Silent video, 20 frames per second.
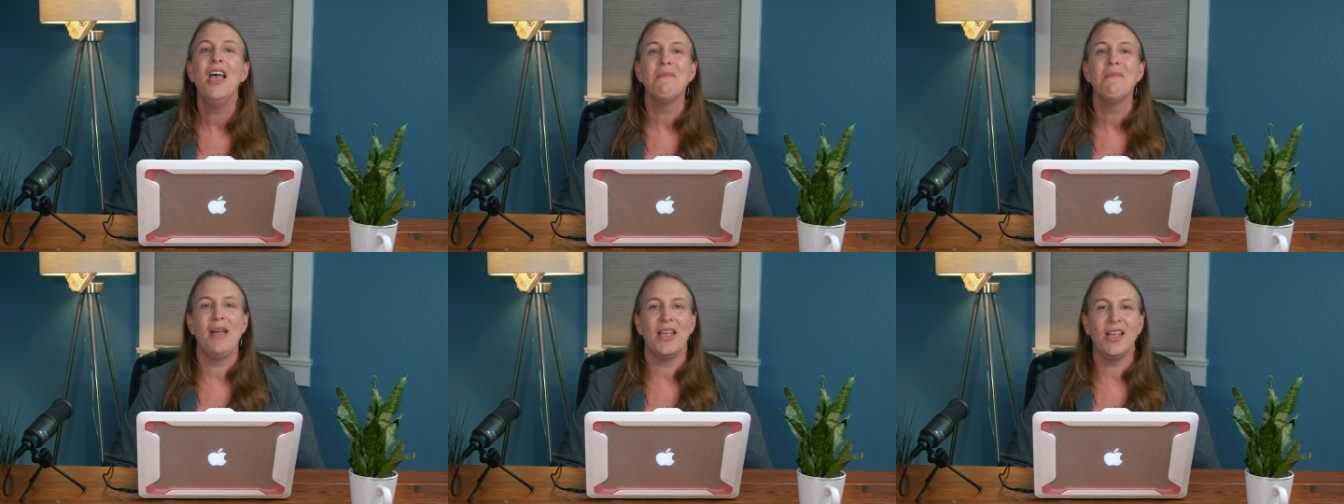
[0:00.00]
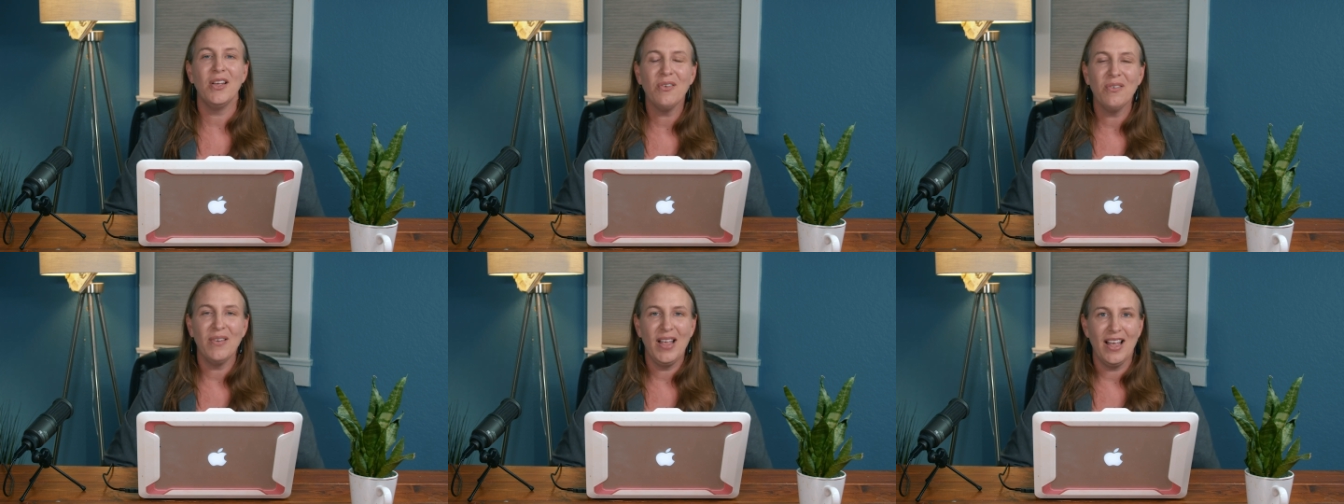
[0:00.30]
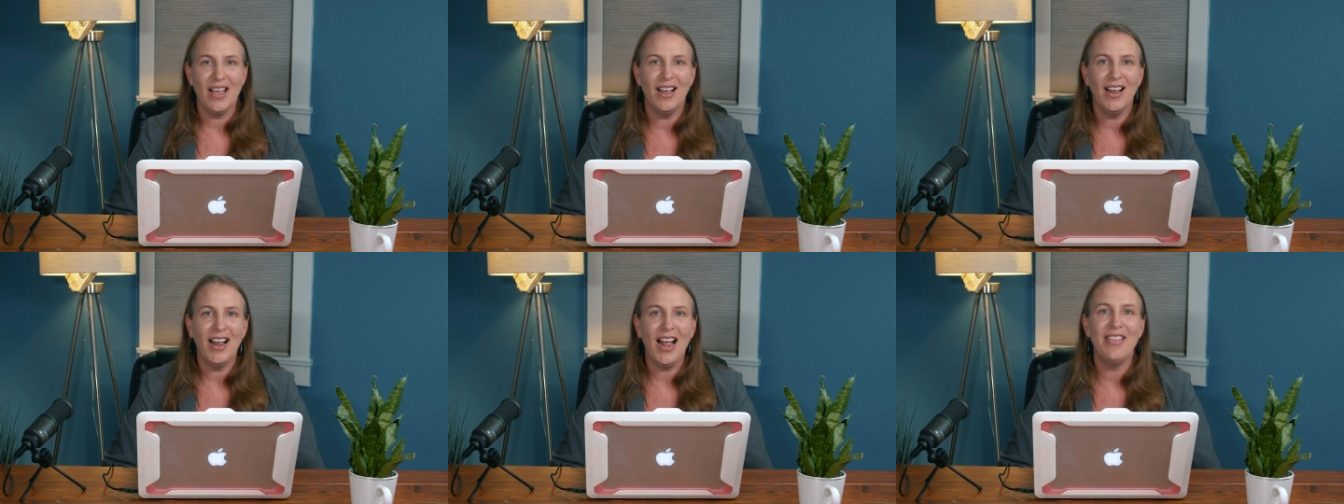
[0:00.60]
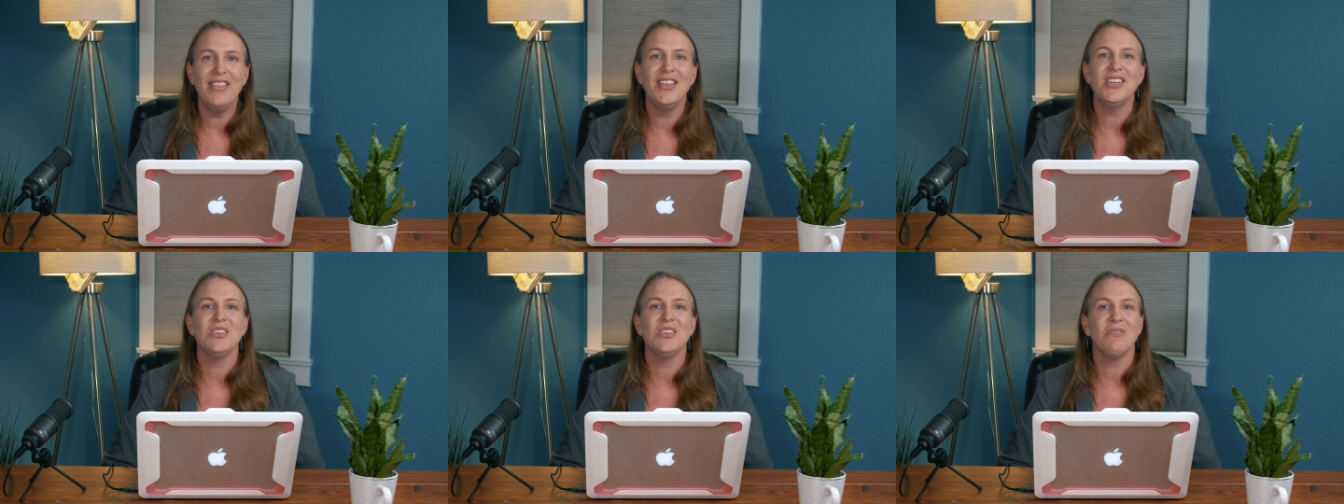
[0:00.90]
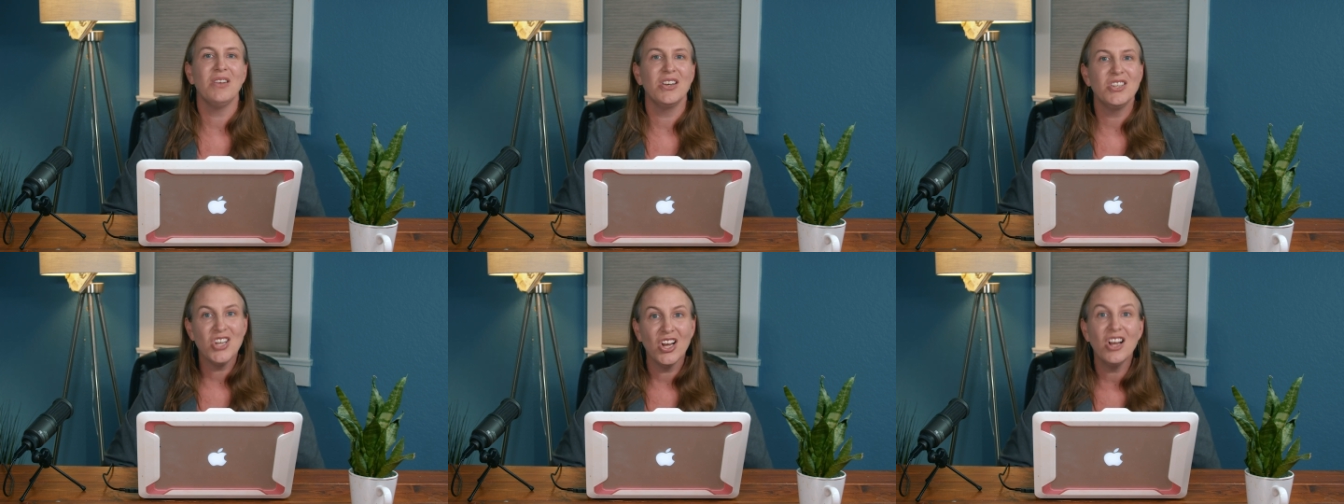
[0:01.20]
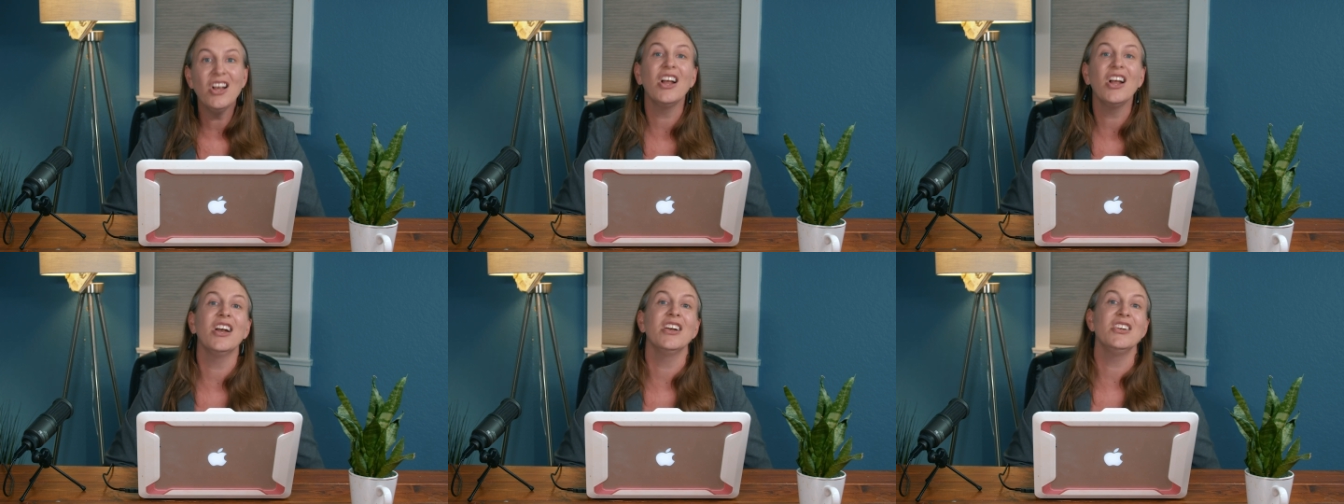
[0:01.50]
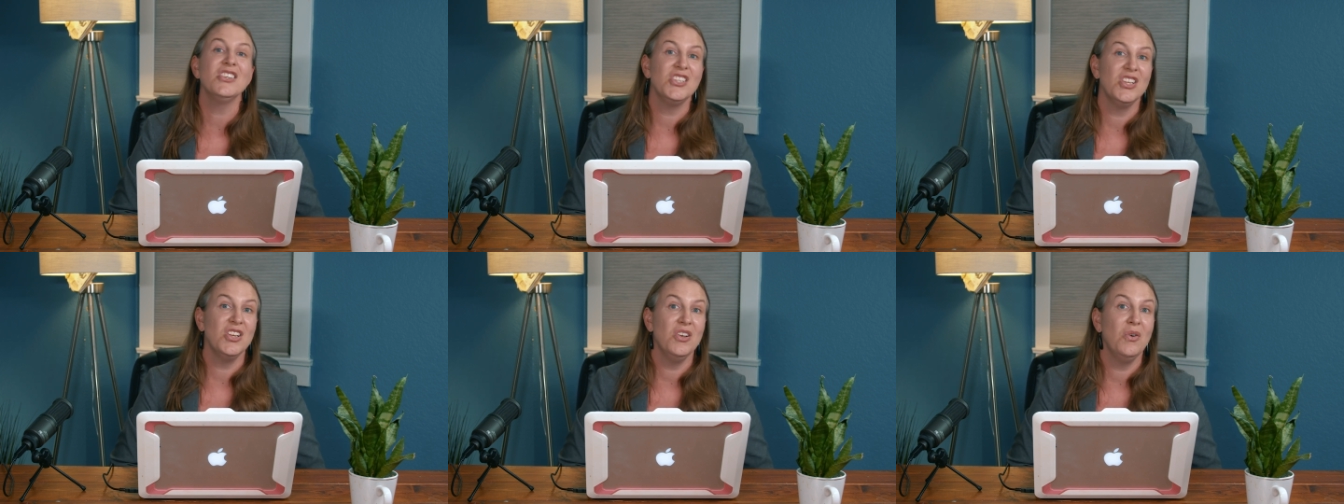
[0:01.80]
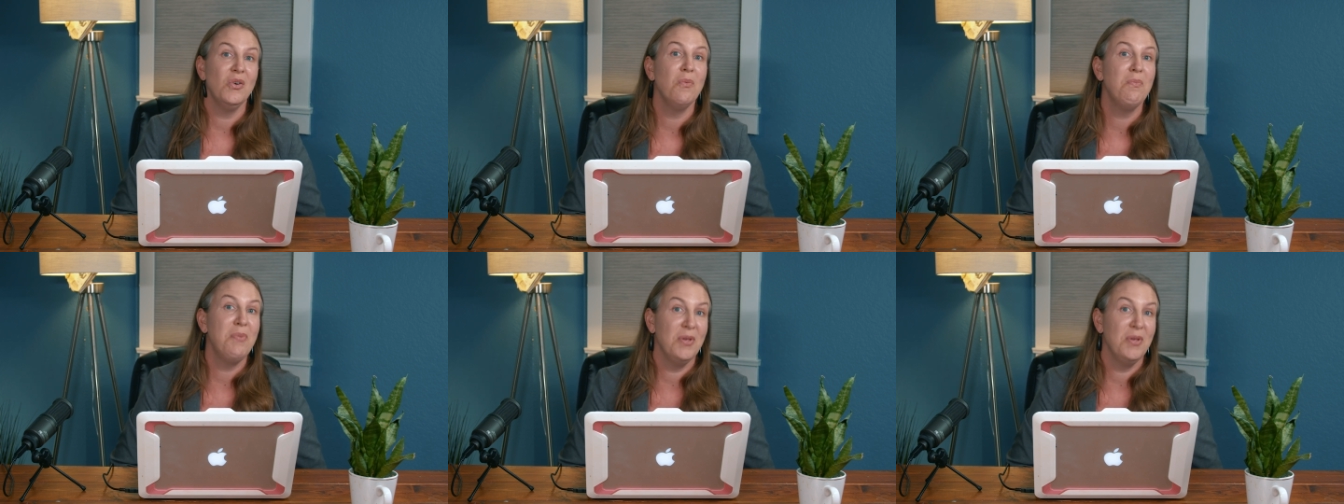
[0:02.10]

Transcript: my career and then to return to